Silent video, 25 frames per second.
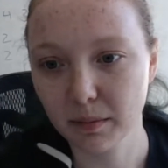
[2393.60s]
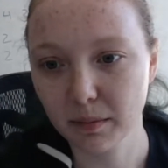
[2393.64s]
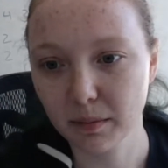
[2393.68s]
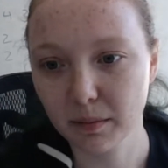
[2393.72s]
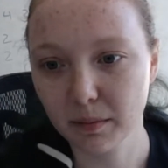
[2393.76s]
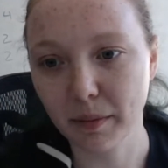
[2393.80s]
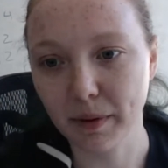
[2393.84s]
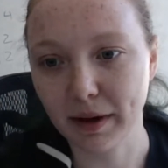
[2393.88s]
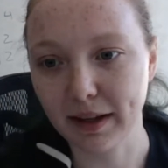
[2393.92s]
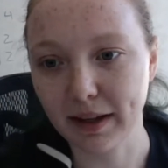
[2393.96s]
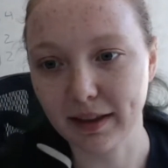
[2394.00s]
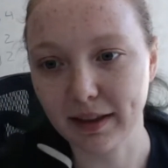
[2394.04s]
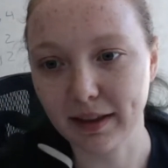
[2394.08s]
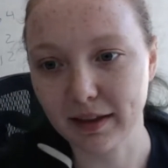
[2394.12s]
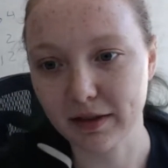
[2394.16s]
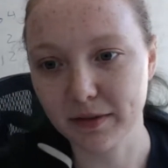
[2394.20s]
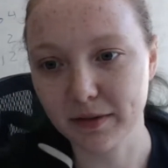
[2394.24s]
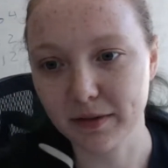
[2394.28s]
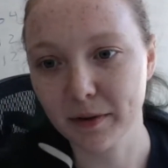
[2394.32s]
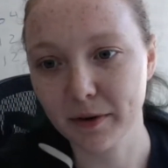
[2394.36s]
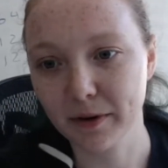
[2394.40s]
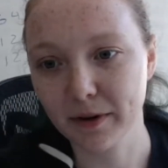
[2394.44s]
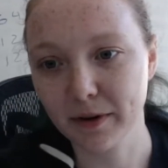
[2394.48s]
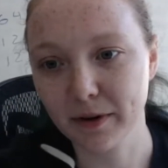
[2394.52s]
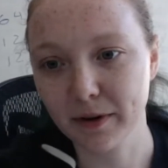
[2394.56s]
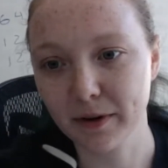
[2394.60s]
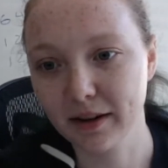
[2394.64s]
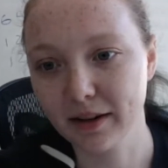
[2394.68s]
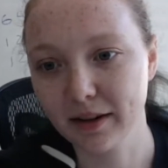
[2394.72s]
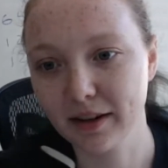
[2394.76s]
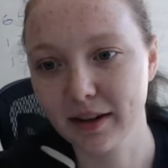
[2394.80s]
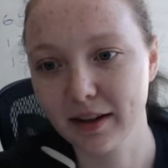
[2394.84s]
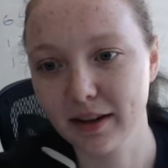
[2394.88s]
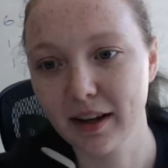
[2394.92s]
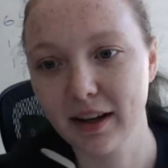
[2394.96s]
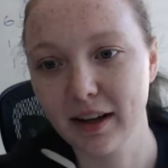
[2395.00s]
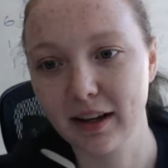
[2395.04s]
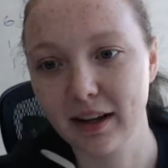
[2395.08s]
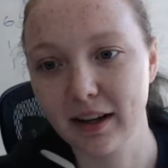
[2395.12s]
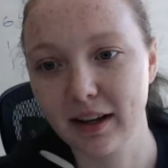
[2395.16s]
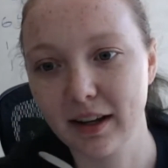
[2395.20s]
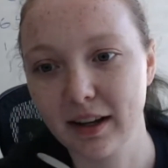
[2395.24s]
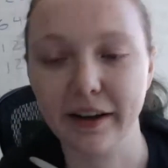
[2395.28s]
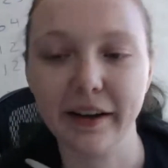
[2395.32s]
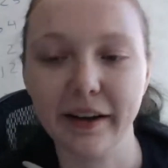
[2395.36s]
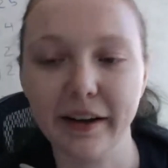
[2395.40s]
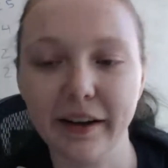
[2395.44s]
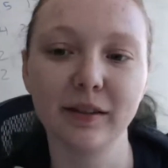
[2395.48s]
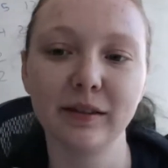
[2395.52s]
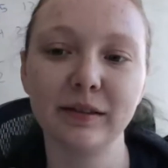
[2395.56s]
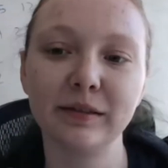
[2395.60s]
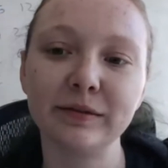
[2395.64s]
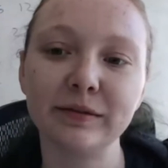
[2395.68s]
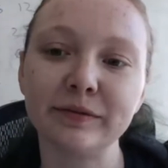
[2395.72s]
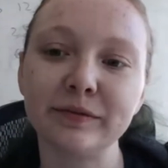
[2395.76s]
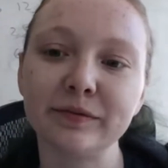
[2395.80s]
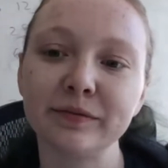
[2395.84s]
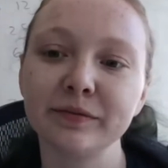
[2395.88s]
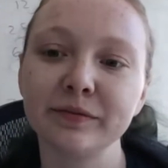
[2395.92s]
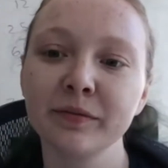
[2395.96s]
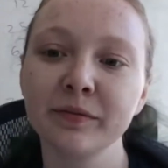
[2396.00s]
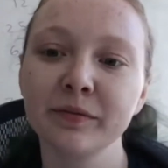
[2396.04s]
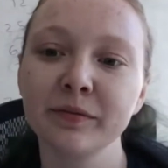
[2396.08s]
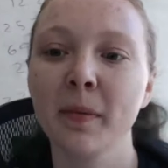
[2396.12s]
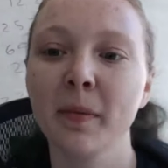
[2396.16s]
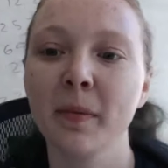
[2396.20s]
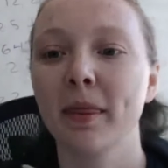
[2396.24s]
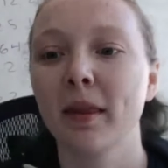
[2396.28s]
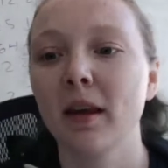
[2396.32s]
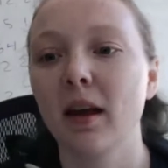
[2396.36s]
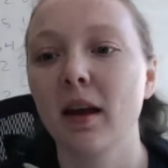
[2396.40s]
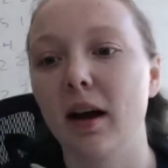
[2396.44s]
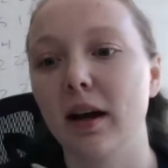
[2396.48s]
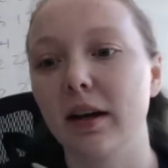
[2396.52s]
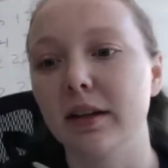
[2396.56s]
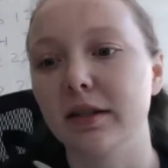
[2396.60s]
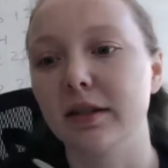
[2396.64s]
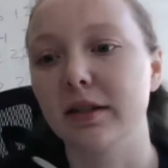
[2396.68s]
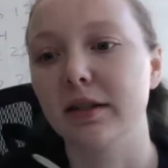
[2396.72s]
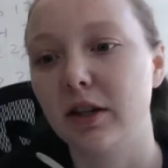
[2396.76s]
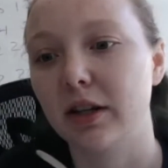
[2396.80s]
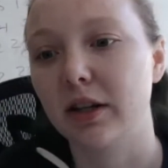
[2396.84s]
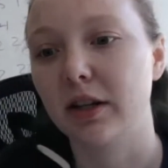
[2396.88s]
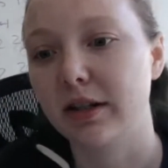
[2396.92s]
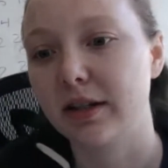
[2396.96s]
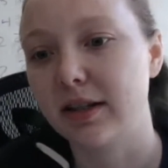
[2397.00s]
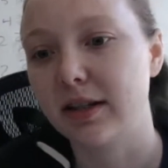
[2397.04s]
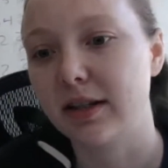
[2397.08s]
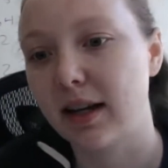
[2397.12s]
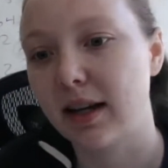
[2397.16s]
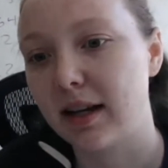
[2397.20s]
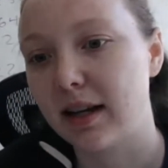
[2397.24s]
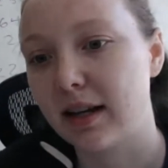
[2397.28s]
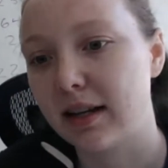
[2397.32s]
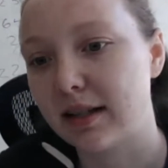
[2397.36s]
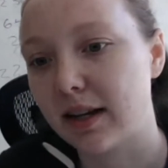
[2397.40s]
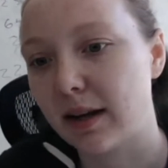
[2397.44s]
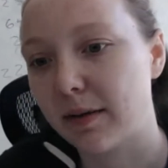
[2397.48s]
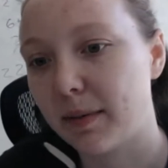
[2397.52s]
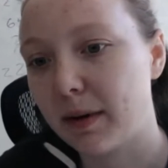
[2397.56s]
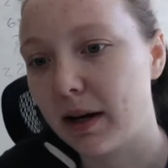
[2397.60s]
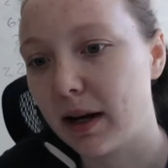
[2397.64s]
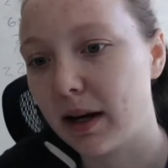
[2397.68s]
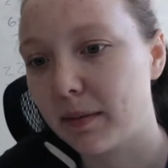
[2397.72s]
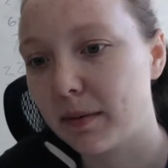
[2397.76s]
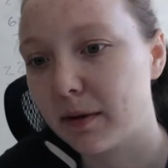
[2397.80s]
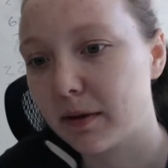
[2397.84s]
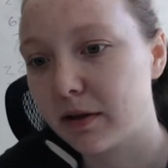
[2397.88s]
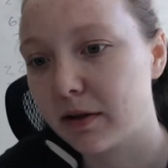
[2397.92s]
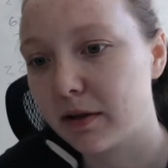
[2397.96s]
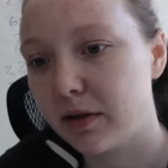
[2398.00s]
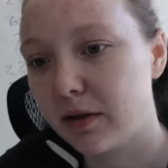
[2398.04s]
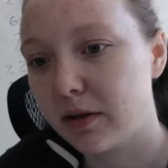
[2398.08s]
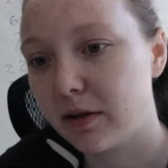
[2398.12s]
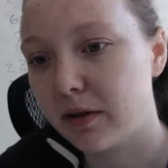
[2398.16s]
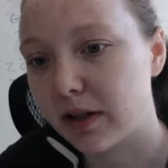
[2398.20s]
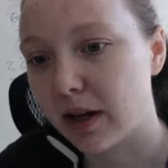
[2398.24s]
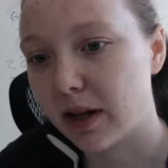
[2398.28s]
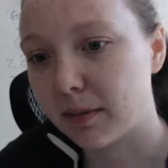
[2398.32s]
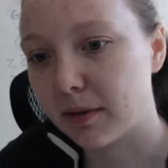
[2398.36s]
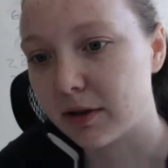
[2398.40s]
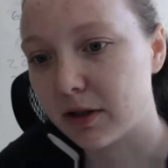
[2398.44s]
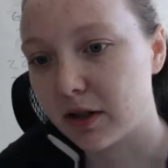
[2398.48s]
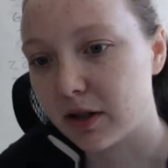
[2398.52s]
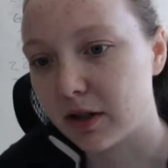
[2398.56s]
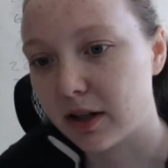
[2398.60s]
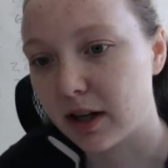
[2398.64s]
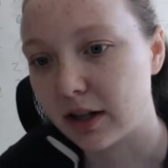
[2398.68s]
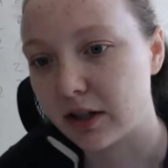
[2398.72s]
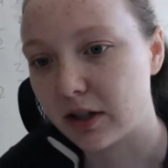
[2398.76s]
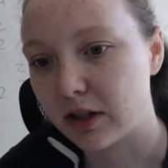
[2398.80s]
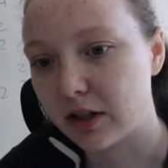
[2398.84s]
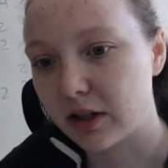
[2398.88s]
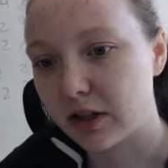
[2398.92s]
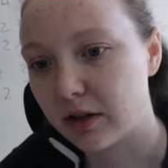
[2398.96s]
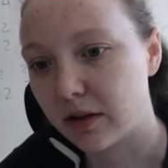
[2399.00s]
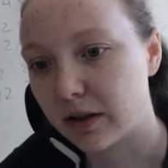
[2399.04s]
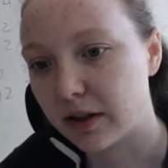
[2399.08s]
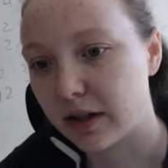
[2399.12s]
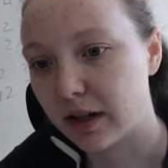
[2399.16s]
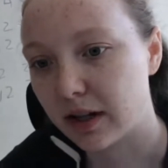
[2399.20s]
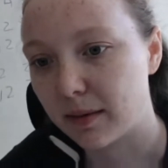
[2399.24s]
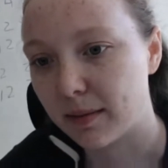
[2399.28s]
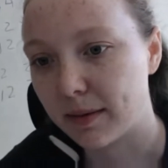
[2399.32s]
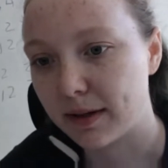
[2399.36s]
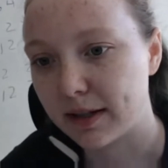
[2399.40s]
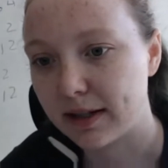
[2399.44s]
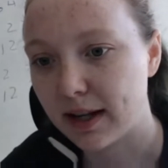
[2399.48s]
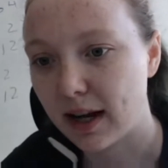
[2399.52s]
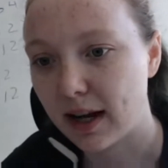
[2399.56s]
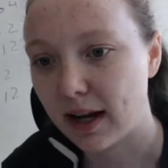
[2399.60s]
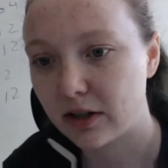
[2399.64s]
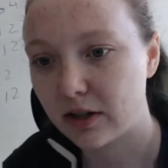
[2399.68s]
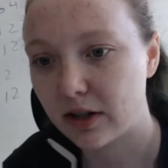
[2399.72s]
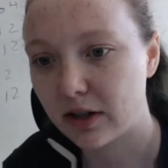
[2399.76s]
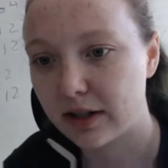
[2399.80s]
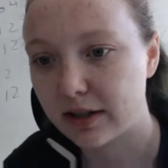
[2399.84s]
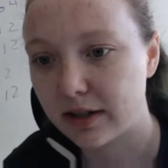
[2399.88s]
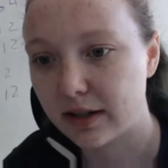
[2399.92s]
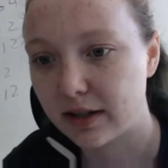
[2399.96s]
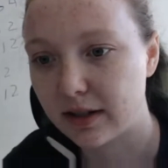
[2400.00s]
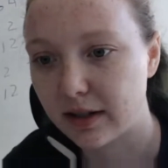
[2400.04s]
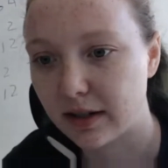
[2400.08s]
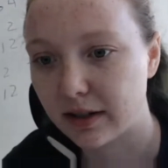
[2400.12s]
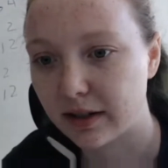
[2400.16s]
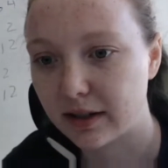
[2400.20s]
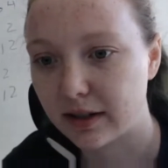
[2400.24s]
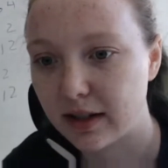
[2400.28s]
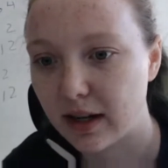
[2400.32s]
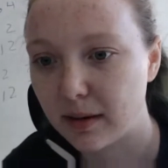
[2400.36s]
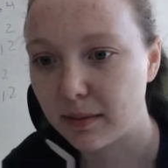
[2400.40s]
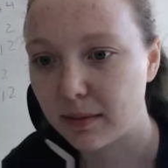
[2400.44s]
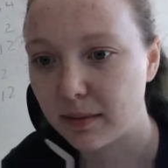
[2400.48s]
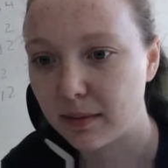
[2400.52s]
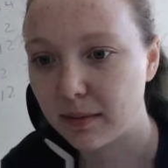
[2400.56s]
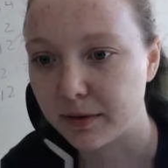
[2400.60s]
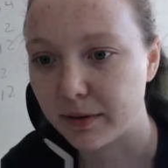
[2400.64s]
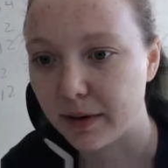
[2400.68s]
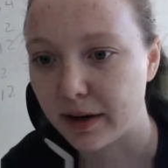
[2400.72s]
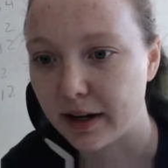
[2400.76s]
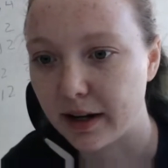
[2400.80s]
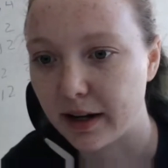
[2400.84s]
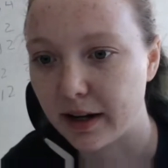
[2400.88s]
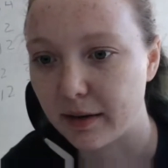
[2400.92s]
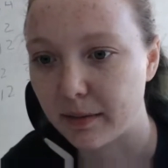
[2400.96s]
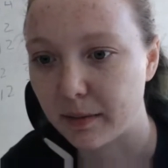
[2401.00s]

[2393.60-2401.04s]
Oh, wait. Yeah. All right, so Chuck says, I've been able to establish connection to our database address until the table is ready.